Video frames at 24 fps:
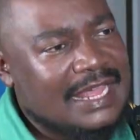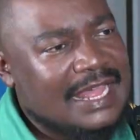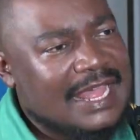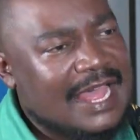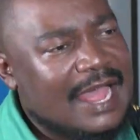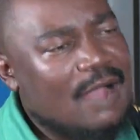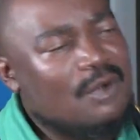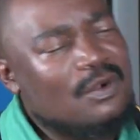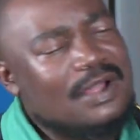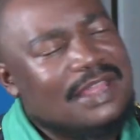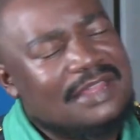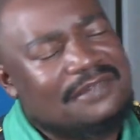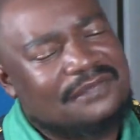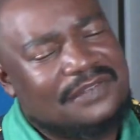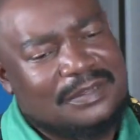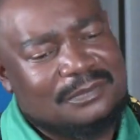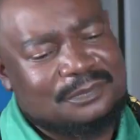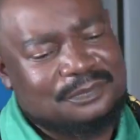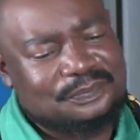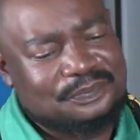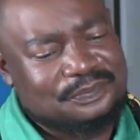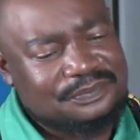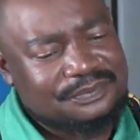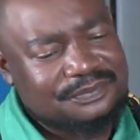However,
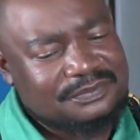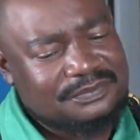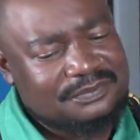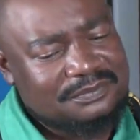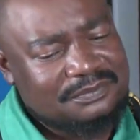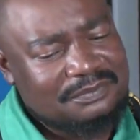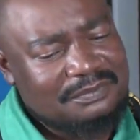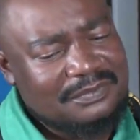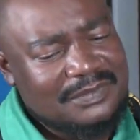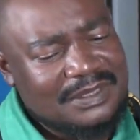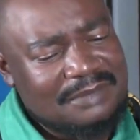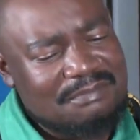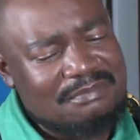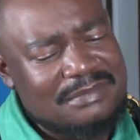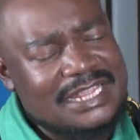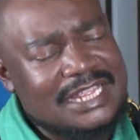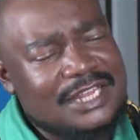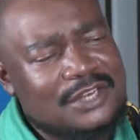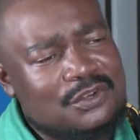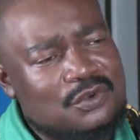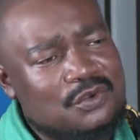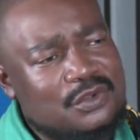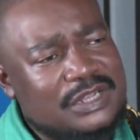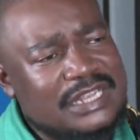
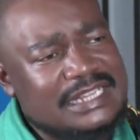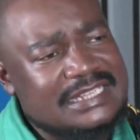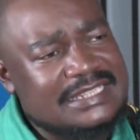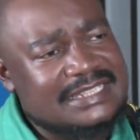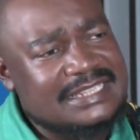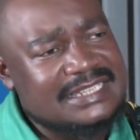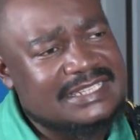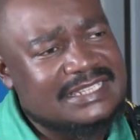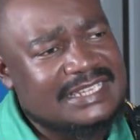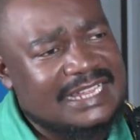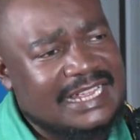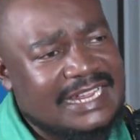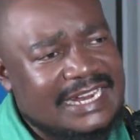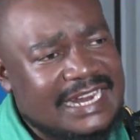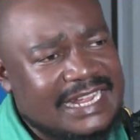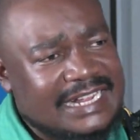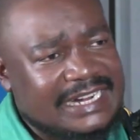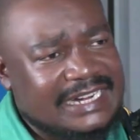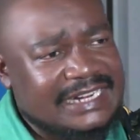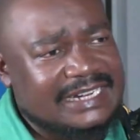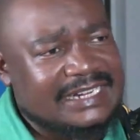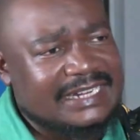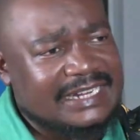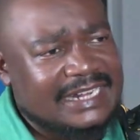me and you can sit here and
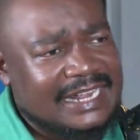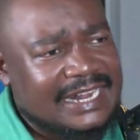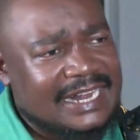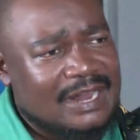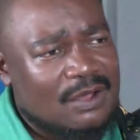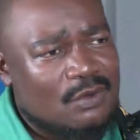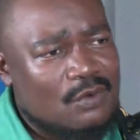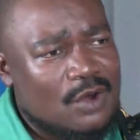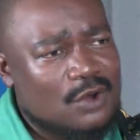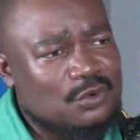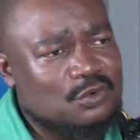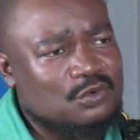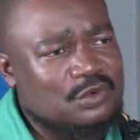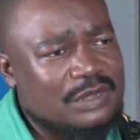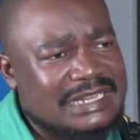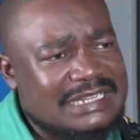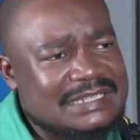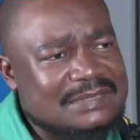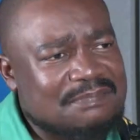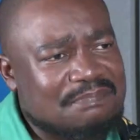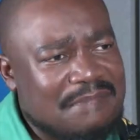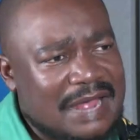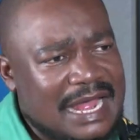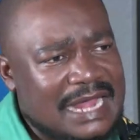agree, and I want to
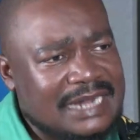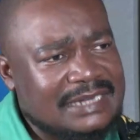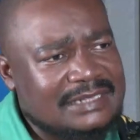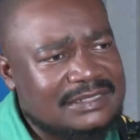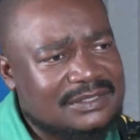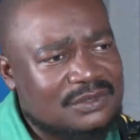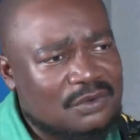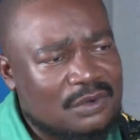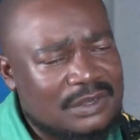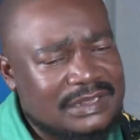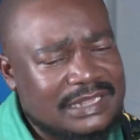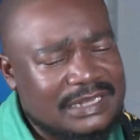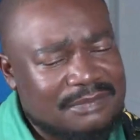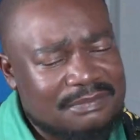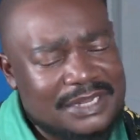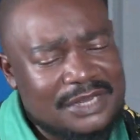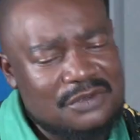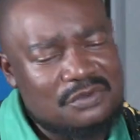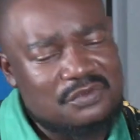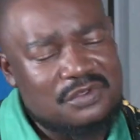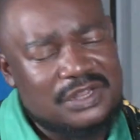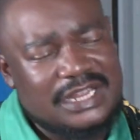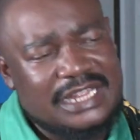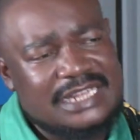expand on that. Me
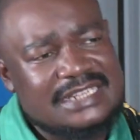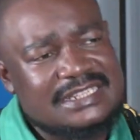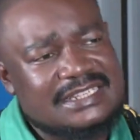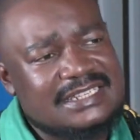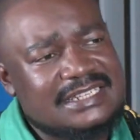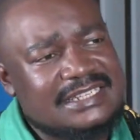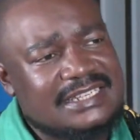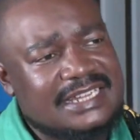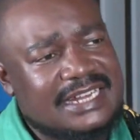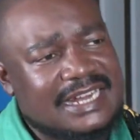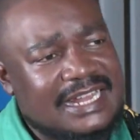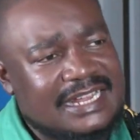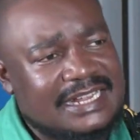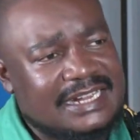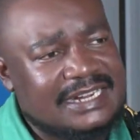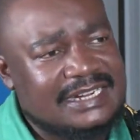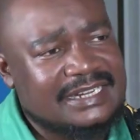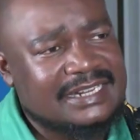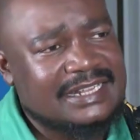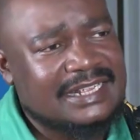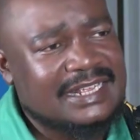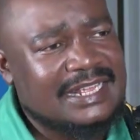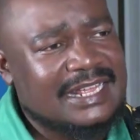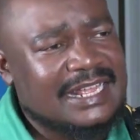and you can sit here and
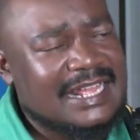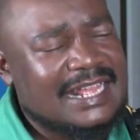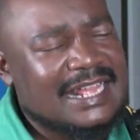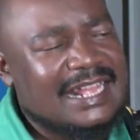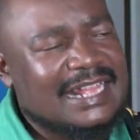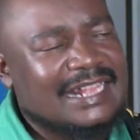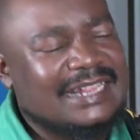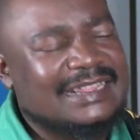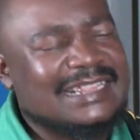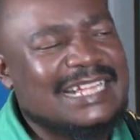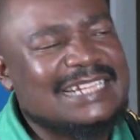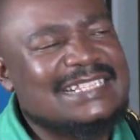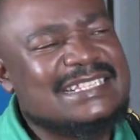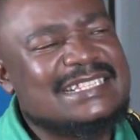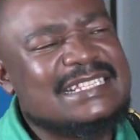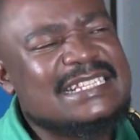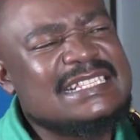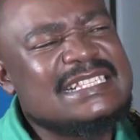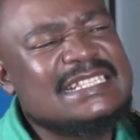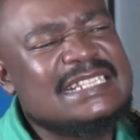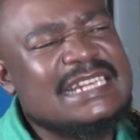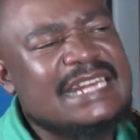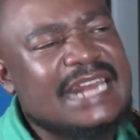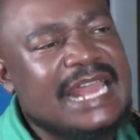agree that
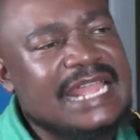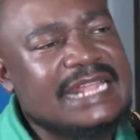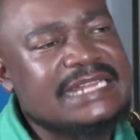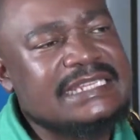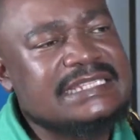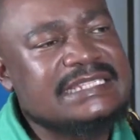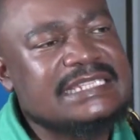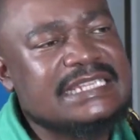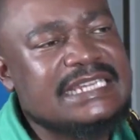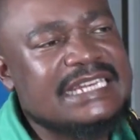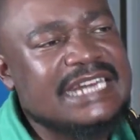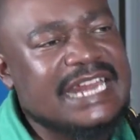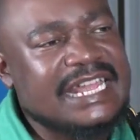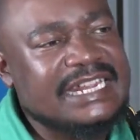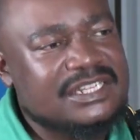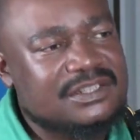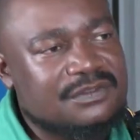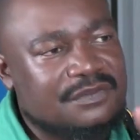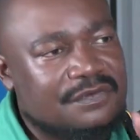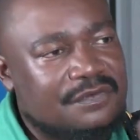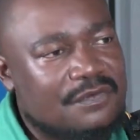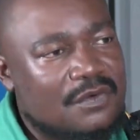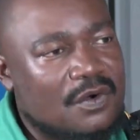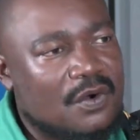since
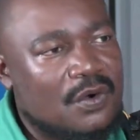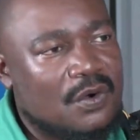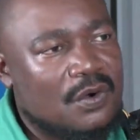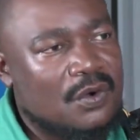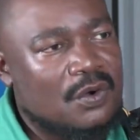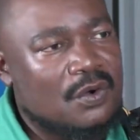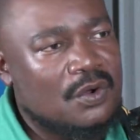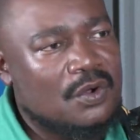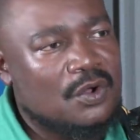1994,